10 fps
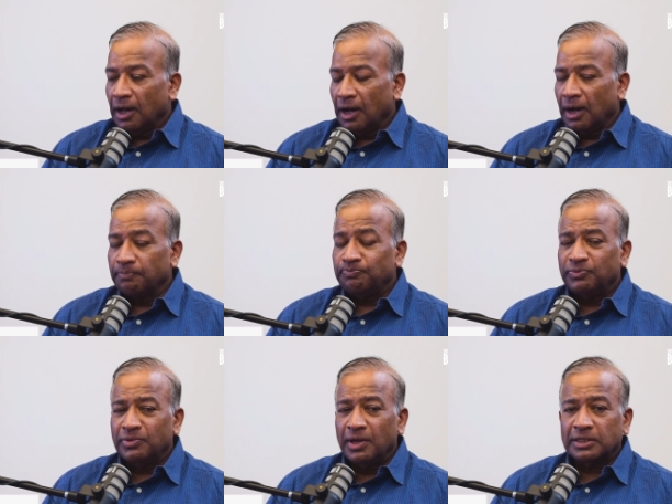Uh,
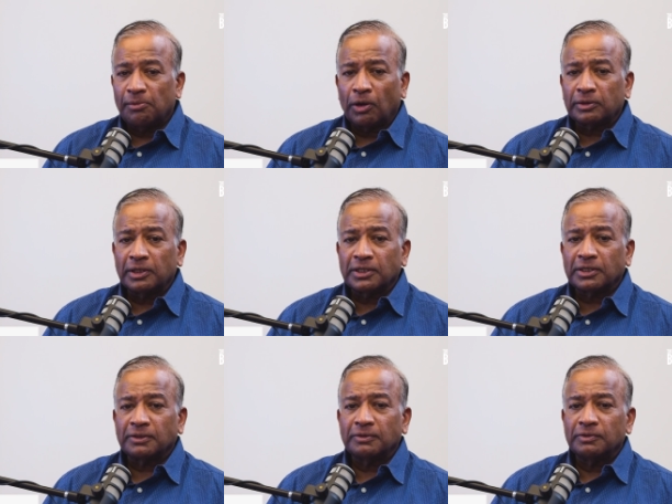it's about
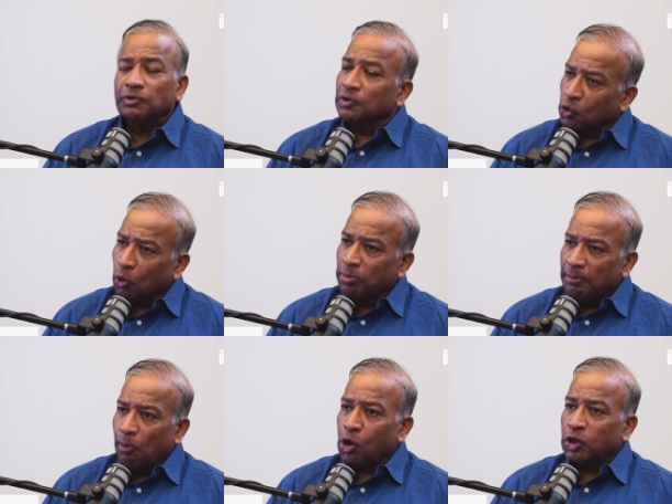this global
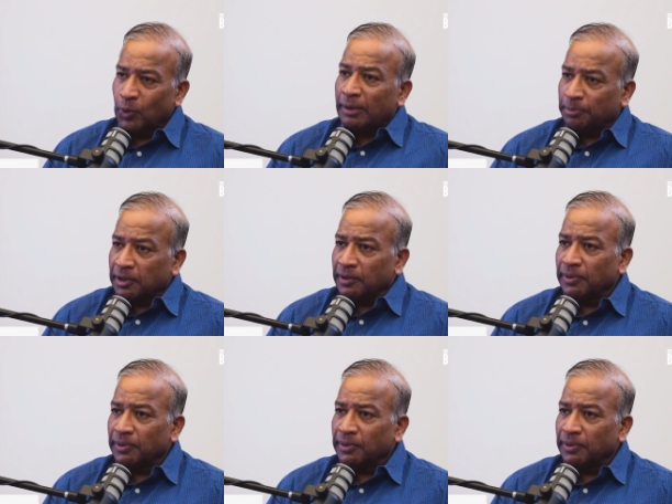mall developer